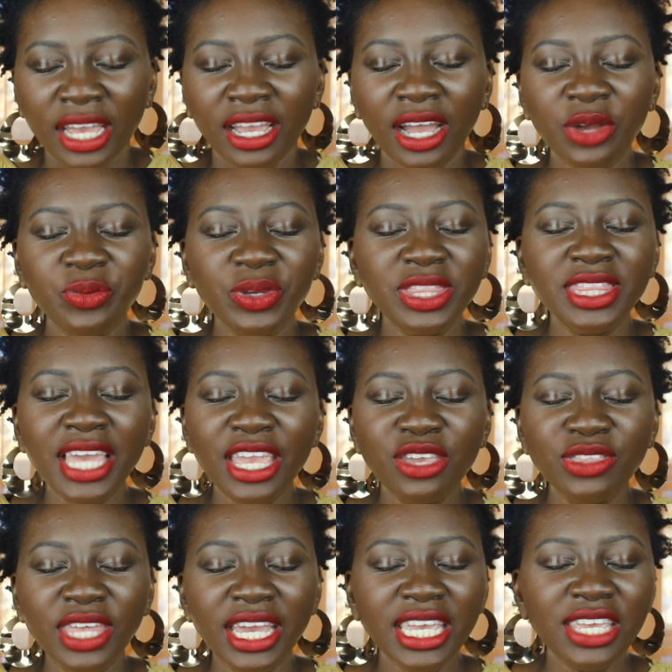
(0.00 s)
God, we thank
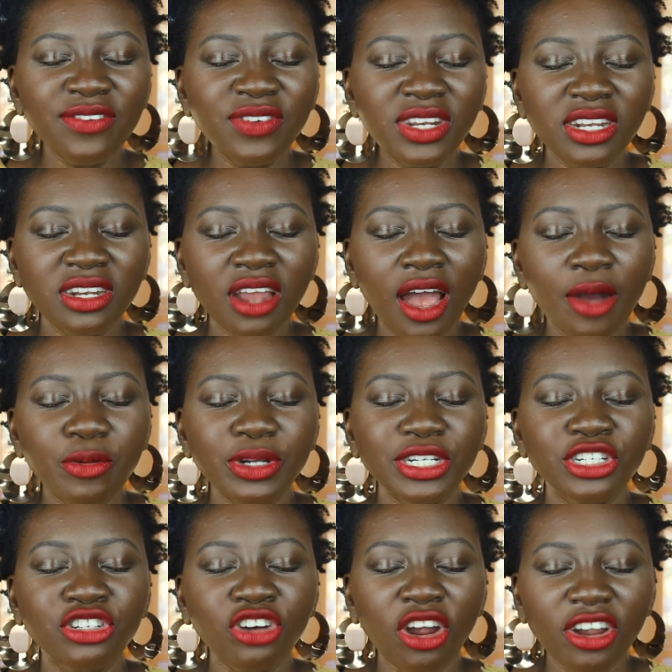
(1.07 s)
you that even in our
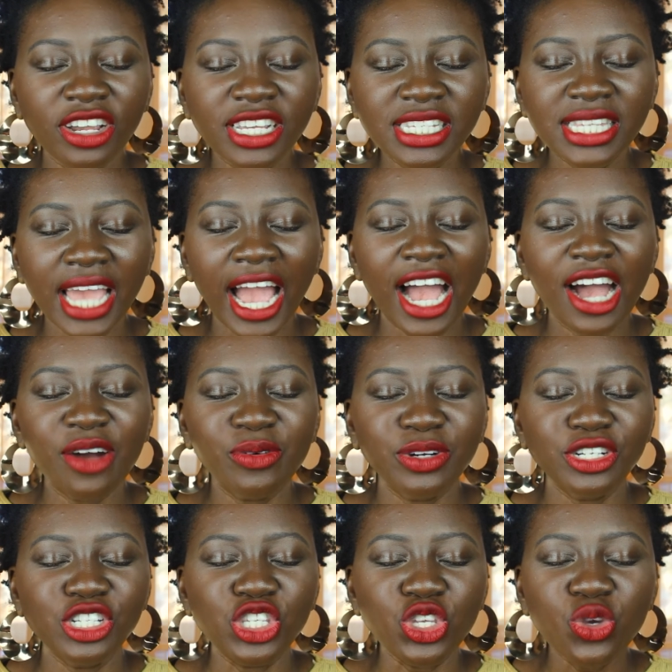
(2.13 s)
darkest
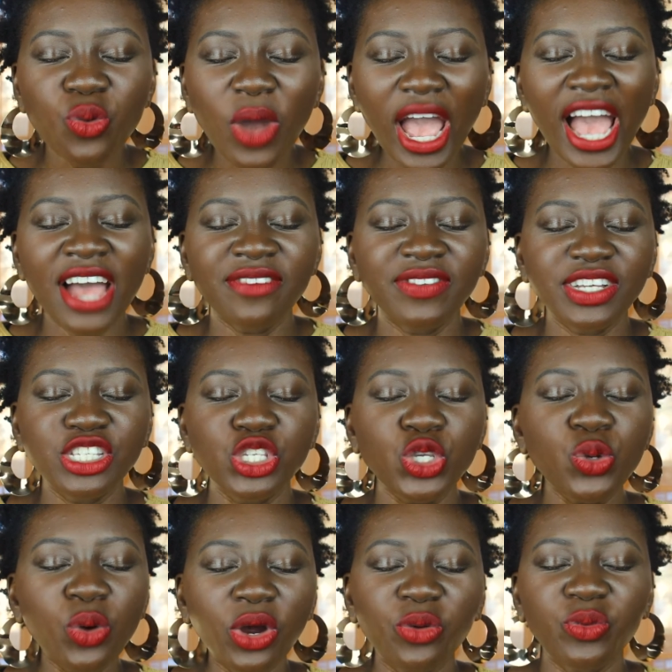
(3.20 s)
hours, you have us,
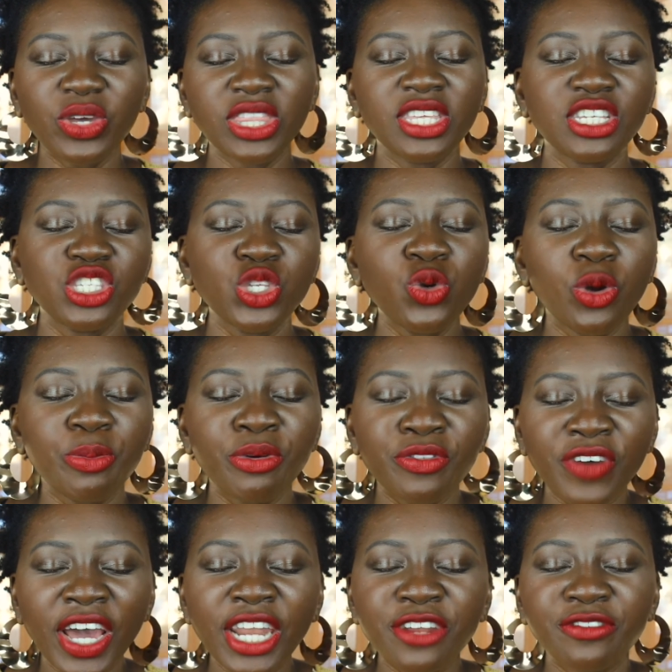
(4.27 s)
you are with us, you are
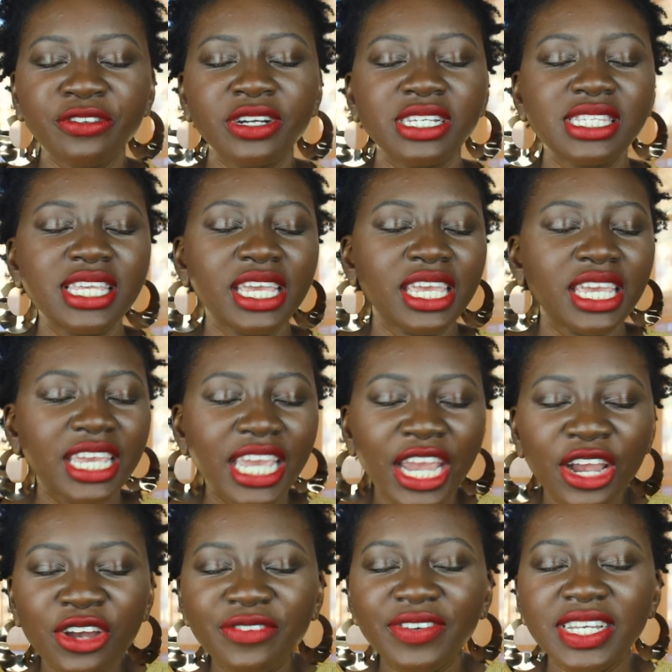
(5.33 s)
providing for us, taking
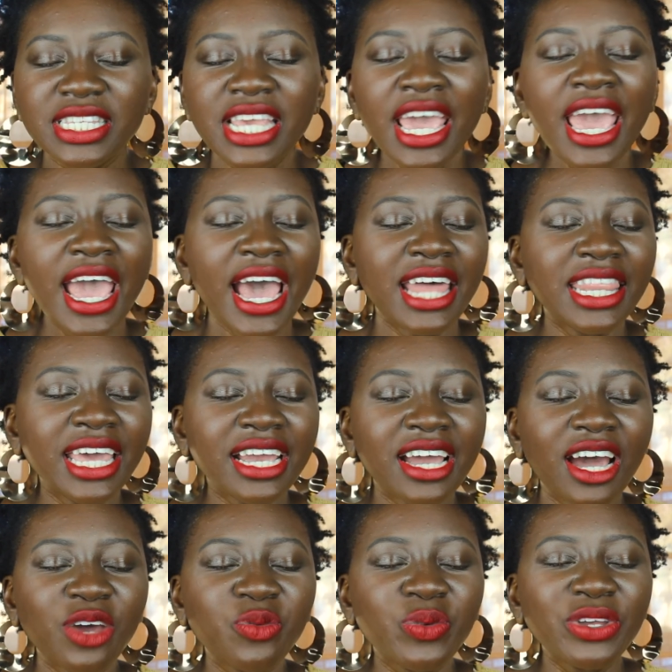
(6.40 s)
care of us, and that
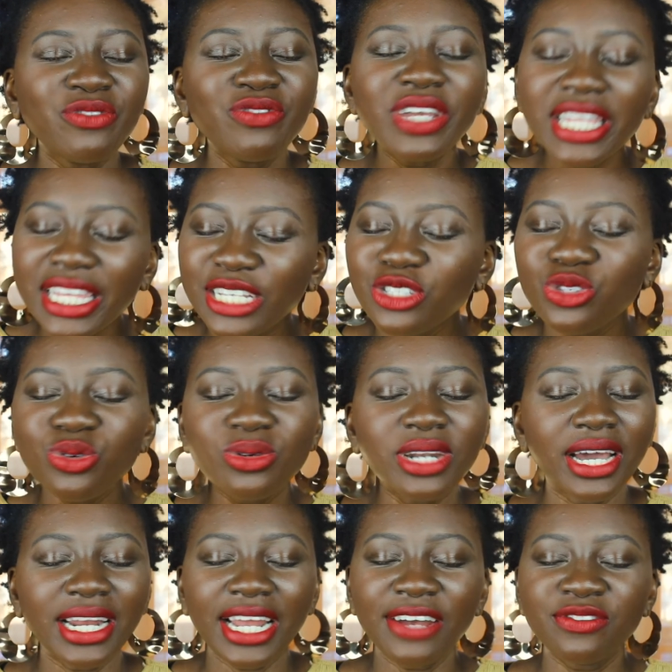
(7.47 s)
God, we really do
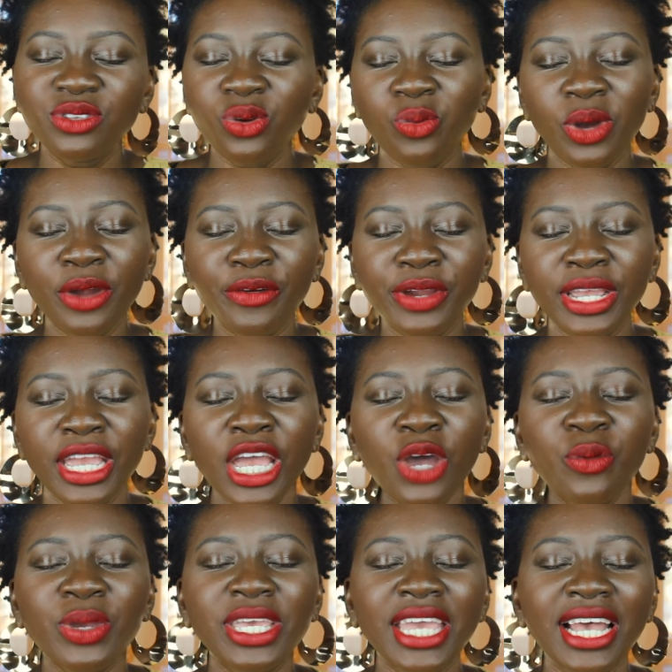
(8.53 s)
not have to worry.
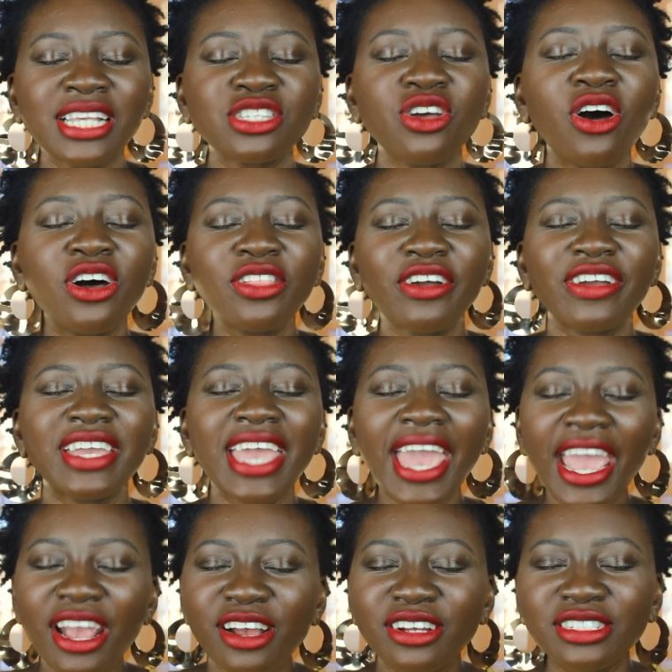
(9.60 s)
We cast all our
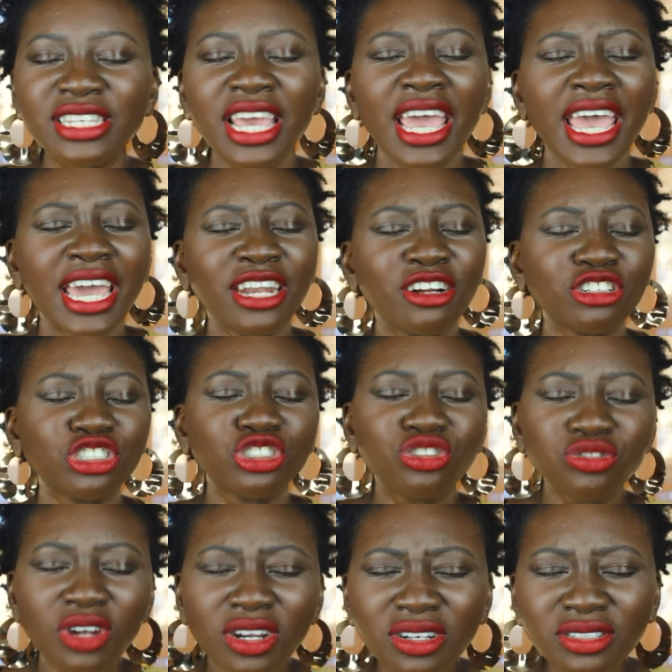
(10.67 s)
cares and our
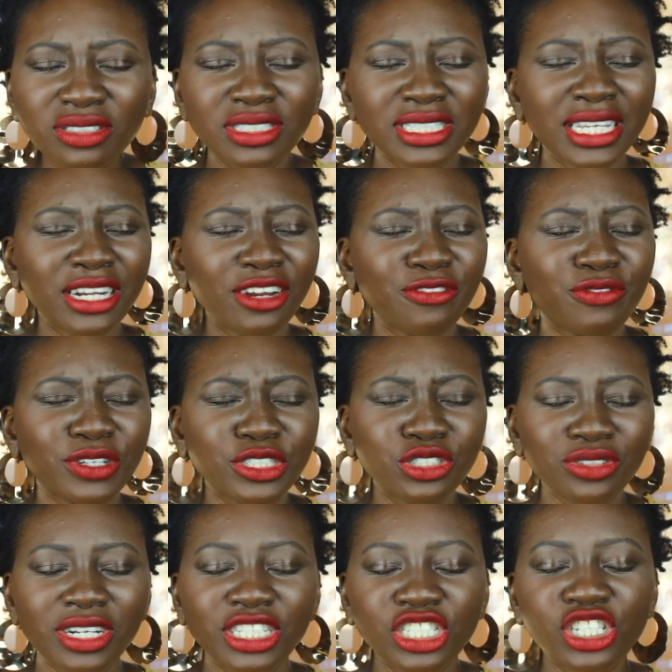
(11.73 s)
struggles and our
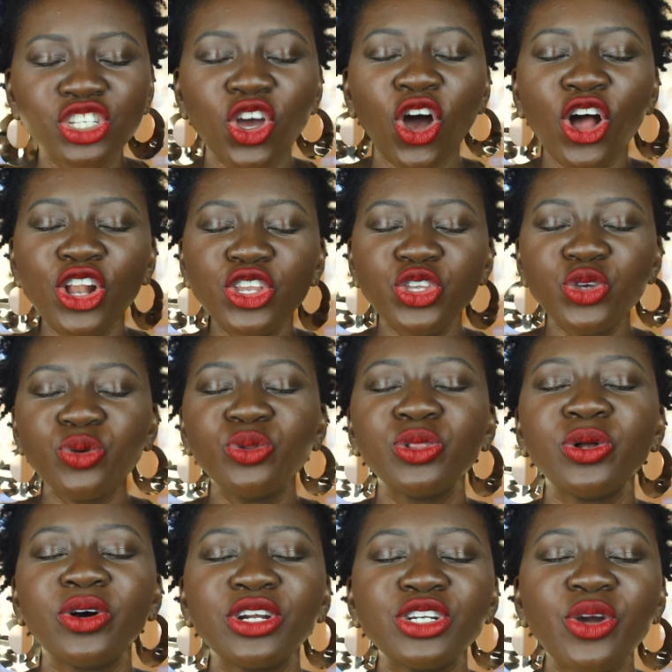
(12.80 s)
frustrations on you,
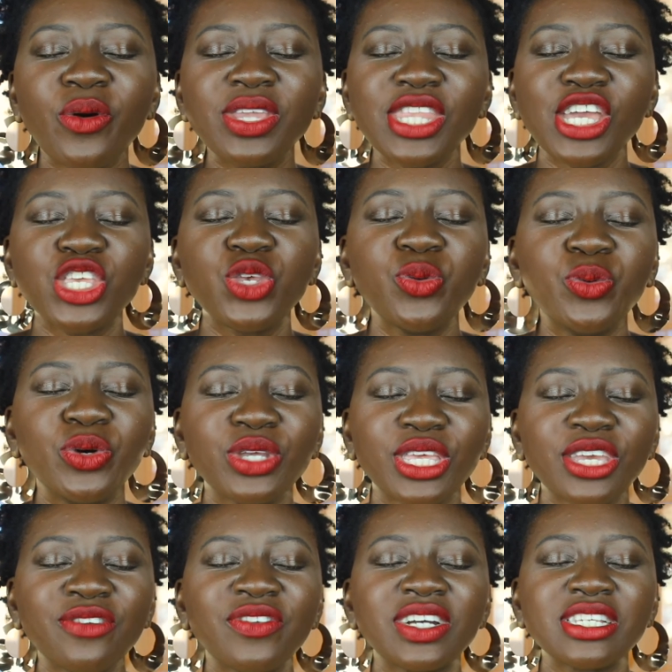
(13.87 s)
Lord, knowing that you will
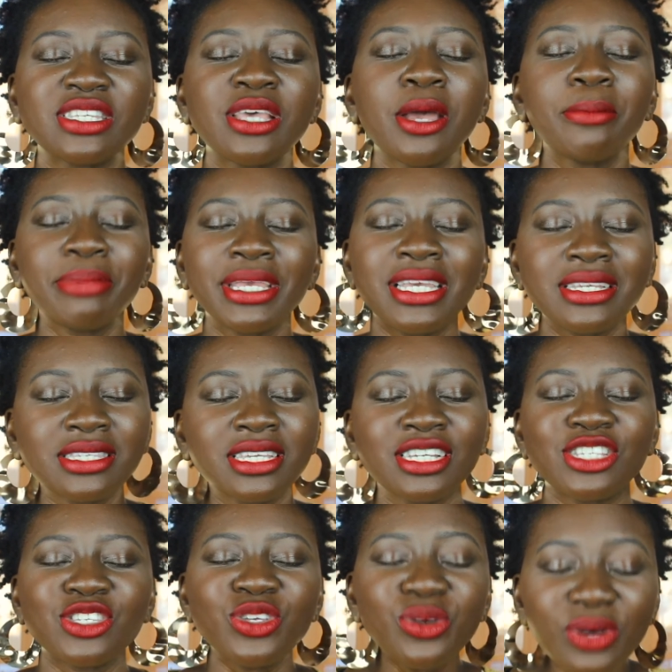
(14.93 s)
give us peace,
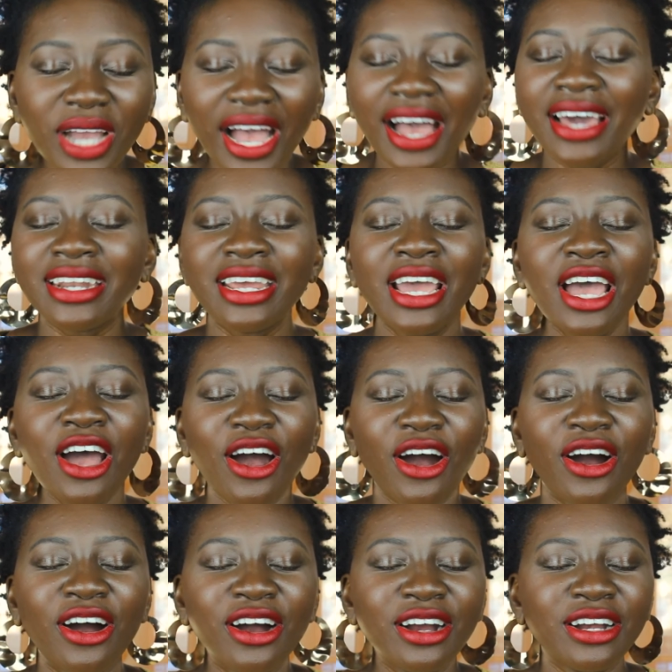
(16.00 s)
because you, God,
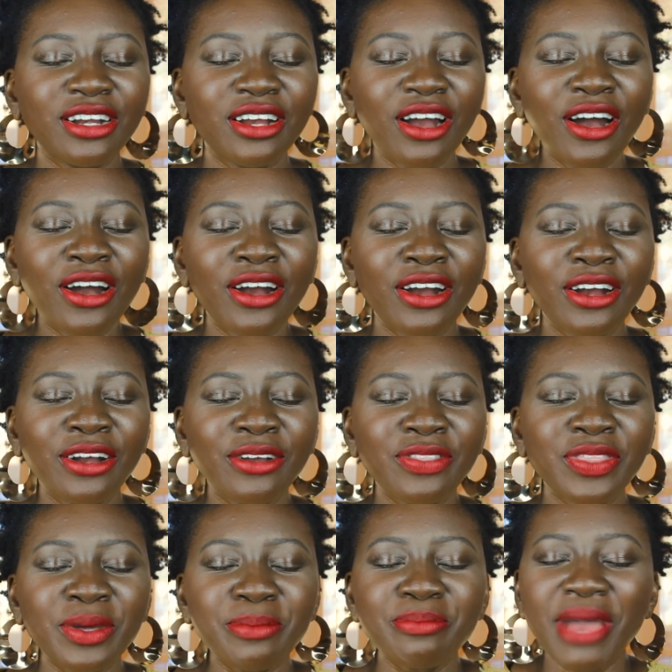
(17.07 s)
are
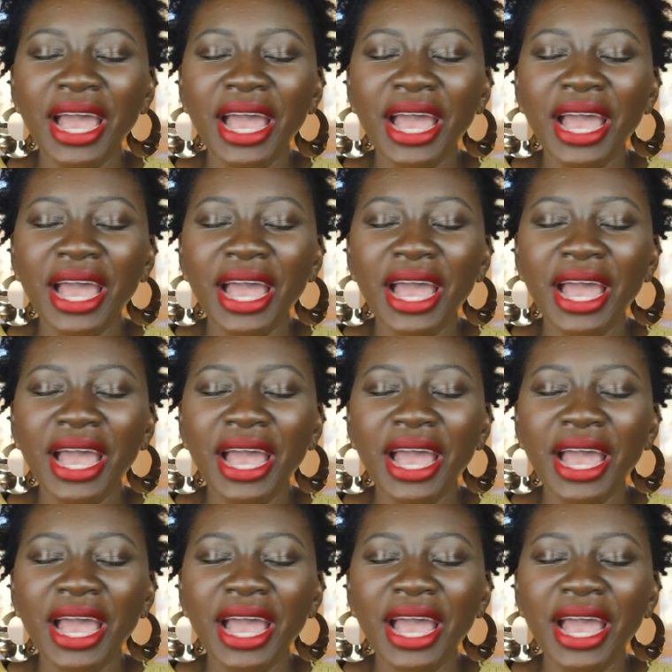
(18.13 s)
the